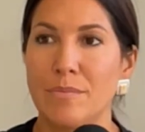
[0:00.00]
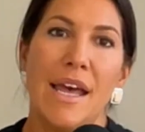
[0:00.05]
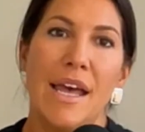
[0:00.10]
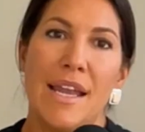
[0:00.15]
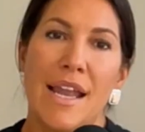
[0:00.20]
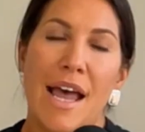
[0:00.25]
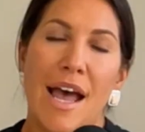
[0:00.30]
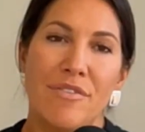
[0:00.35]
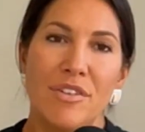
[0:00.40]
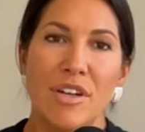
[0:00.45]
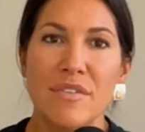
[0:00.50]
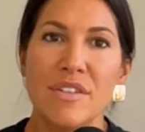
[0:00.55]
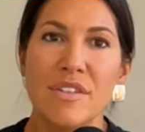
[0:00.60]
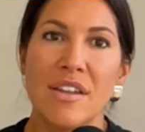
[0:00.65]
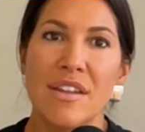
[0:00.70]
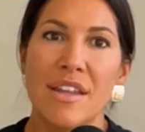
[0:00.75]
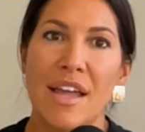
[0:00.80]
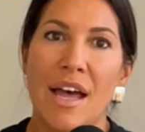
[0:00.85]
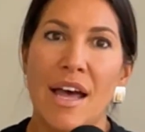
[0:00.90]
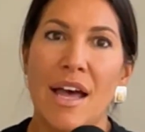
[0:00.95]
And after I've
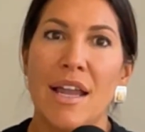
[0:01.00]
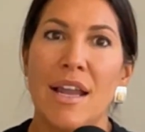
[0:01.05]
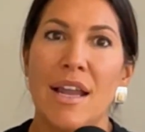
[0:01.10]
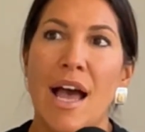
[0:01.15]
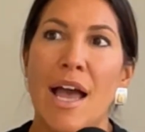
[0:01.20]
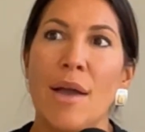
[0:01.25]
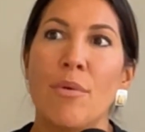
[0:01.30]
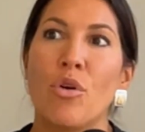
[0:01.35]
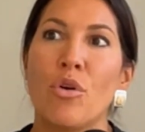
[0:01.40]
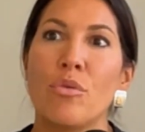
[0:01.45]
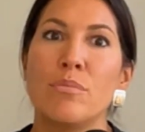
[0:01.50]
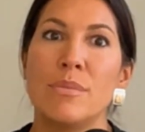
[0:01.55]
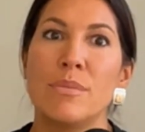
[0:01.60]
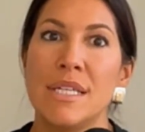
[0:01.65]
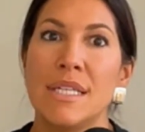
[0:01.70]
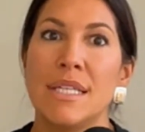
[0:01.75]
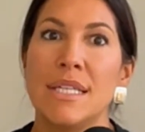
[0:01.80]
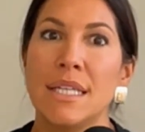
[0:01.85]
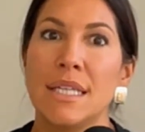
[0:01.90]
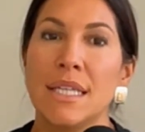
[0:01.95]
done that, I will
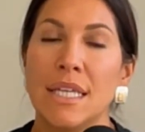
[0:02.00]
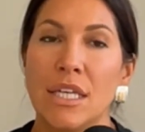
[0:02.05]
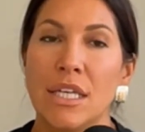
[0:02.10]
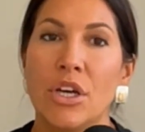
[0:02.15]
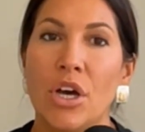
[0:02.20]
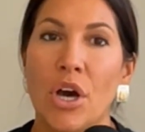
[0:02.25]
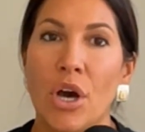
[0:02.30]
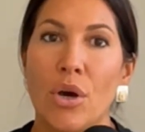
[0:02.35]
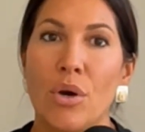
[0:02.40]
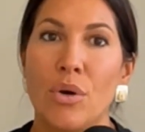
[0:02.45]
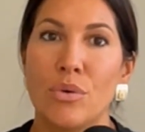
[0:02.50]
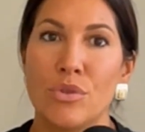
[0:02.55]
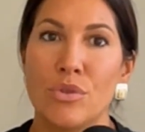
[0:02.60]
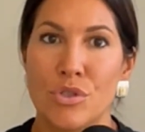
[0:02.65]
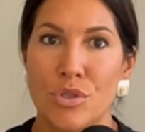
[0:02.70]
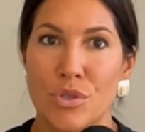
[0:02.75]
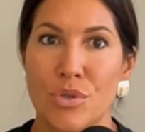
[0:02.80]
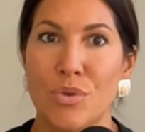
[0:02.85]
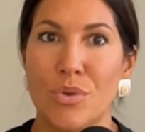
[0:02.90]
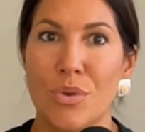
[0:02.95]
immediately go
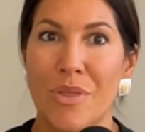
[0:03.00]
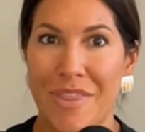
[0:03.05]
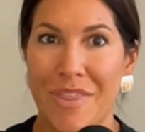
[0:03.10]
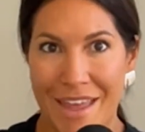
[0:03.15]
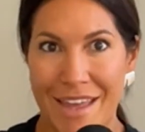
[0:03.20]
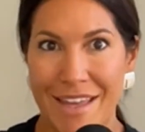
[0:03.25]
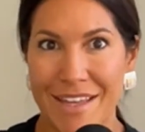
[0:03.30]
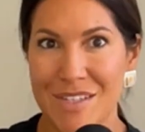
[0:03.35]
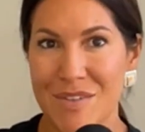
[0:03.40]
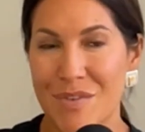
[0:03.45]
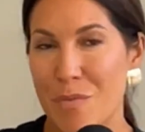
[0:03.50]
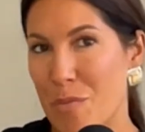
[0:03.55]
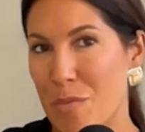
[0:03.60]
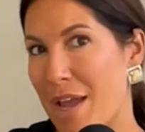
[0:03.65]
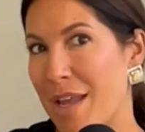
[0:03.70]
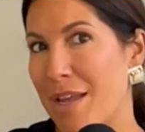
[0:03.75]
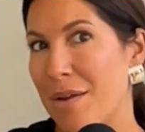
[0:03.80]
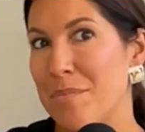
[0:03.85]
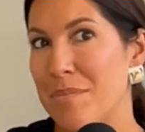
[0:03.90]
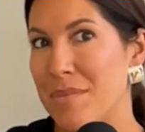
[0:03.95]
do things from my
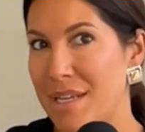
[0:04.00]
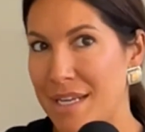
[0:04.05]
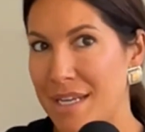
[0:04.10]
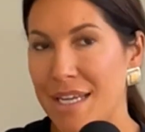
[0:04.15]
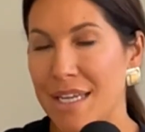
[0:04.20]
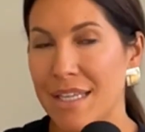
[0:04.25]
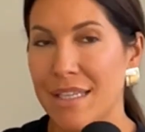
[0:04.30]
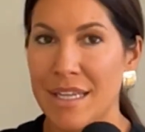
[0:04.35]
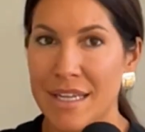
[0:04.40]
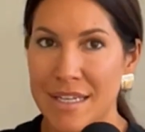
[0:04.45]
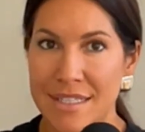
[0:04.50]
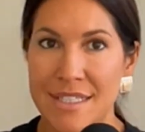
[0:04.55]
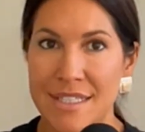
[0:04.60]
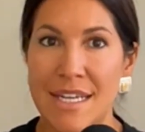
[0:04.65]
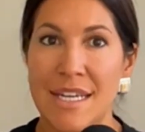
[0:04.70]
immediate list.